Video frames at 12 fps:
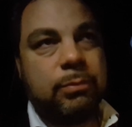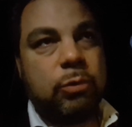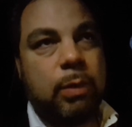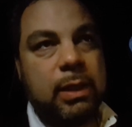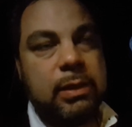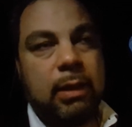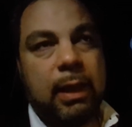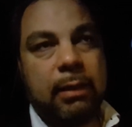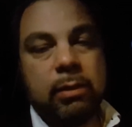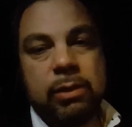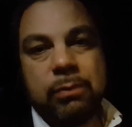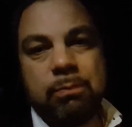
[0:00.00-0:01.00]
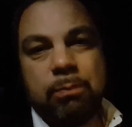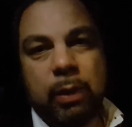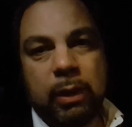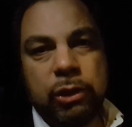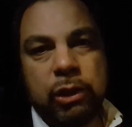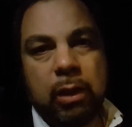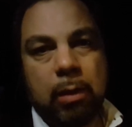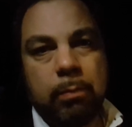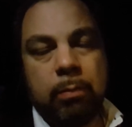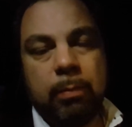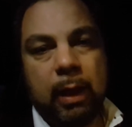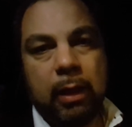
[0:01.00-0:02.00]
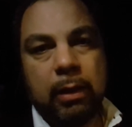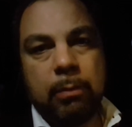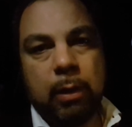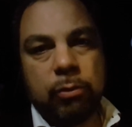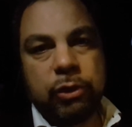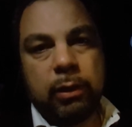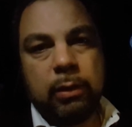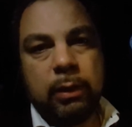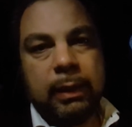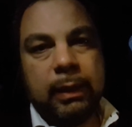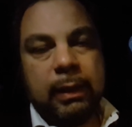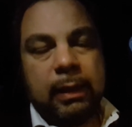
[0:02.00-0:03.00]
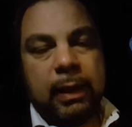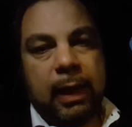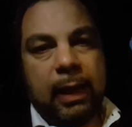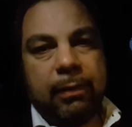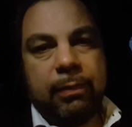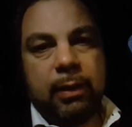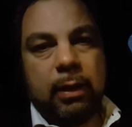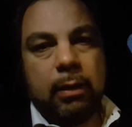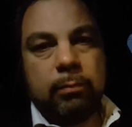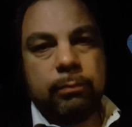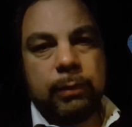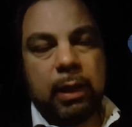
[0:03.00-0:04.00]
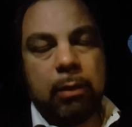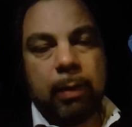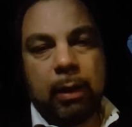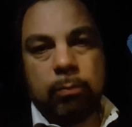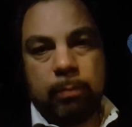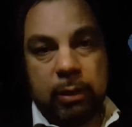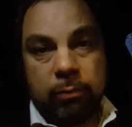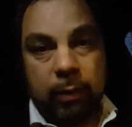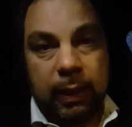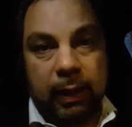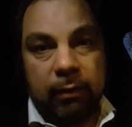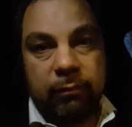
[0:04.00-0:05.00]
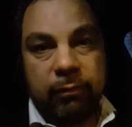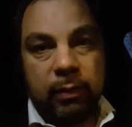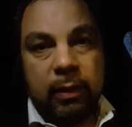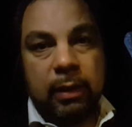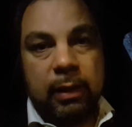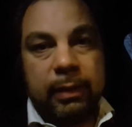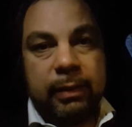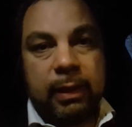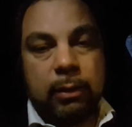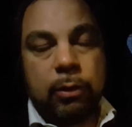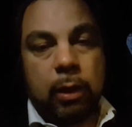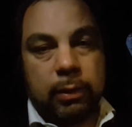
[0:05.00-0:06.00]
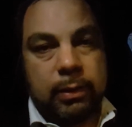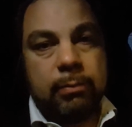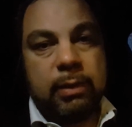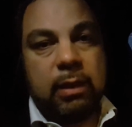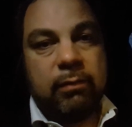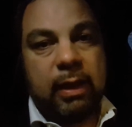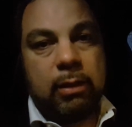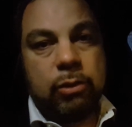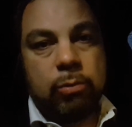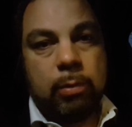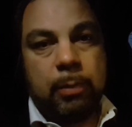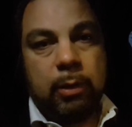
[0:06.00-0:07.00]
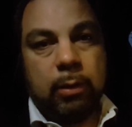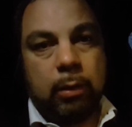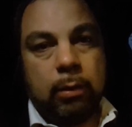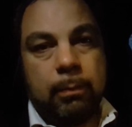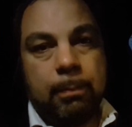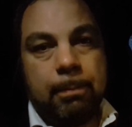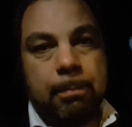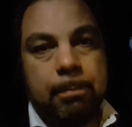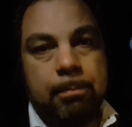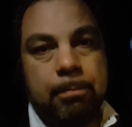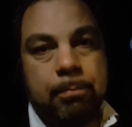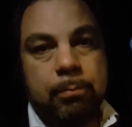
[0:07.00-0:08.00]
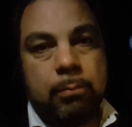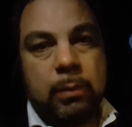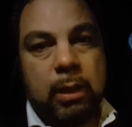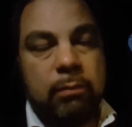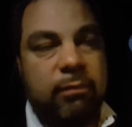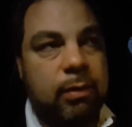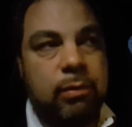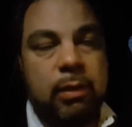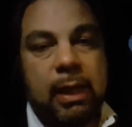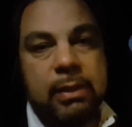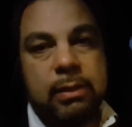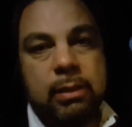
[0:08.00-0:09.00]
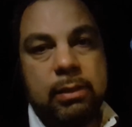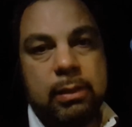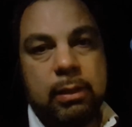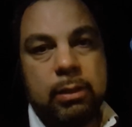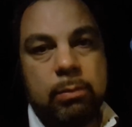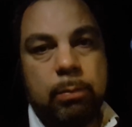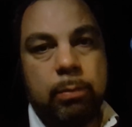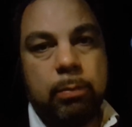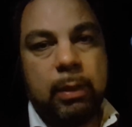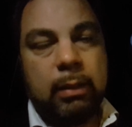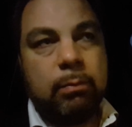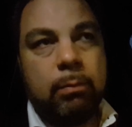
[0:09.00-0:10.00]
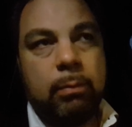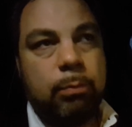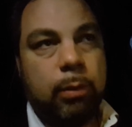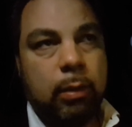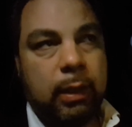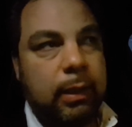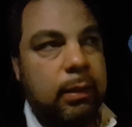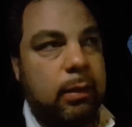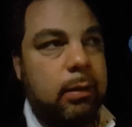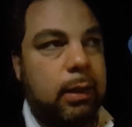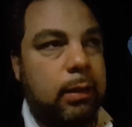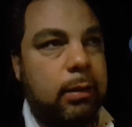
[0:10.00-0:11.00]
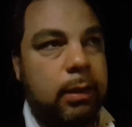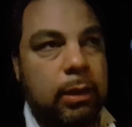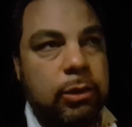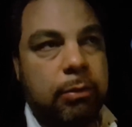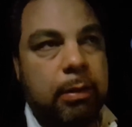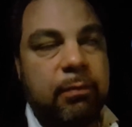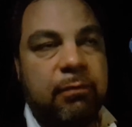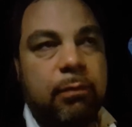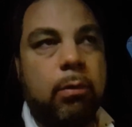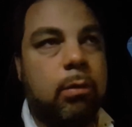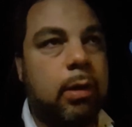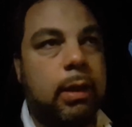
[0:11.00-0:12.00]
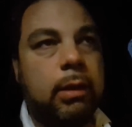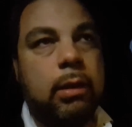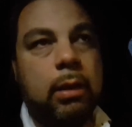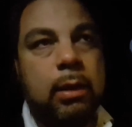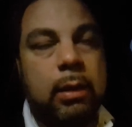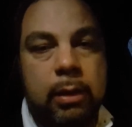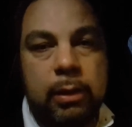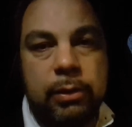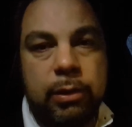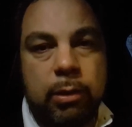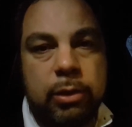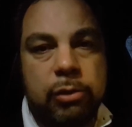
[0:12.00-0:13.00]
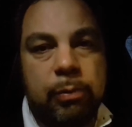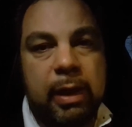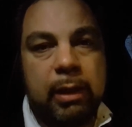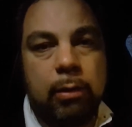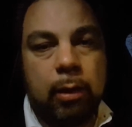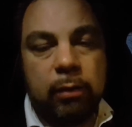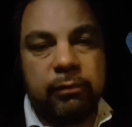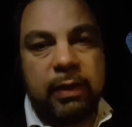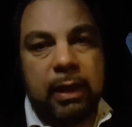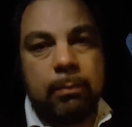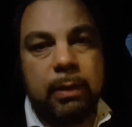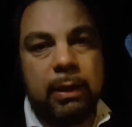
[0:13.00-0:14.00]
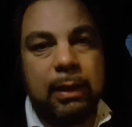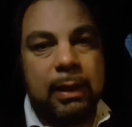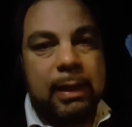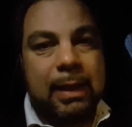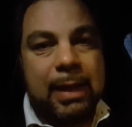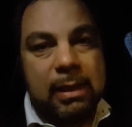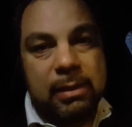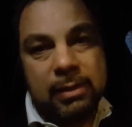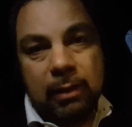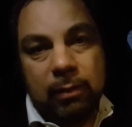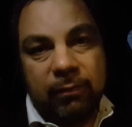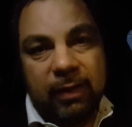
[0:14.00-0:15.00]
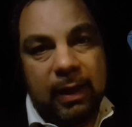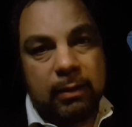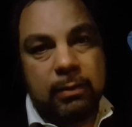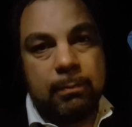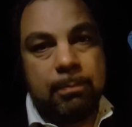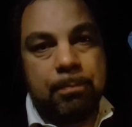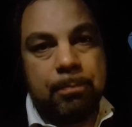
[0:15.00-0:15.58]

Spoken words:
Drysdale had this punchy upper body motion at around mid-drive that got him the advantage over Borch at the very last instance. And Borch had an injury before and surgery and all of that, but it is still a fact.